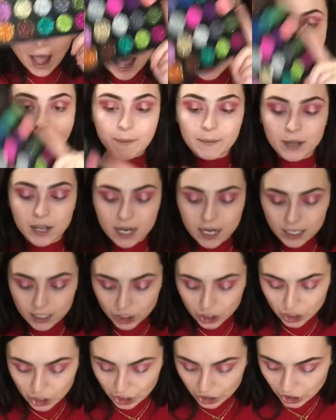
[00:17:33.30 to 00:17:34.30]
I'm gonna
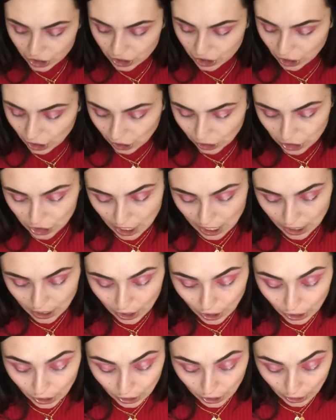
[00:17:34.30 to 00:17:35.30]
just take a
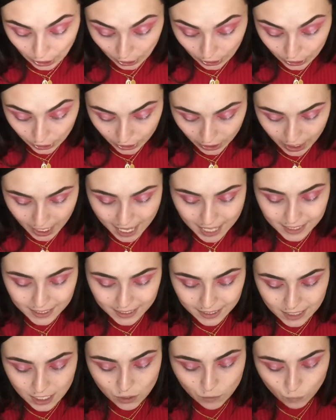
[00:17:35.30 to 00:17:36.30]
look and
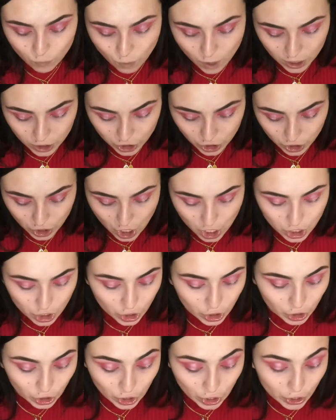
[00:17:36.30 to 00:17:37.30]
see which
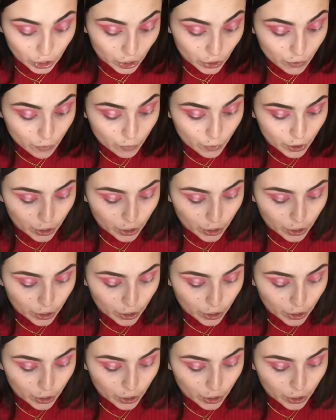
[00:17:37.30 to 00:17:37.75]
glitter we're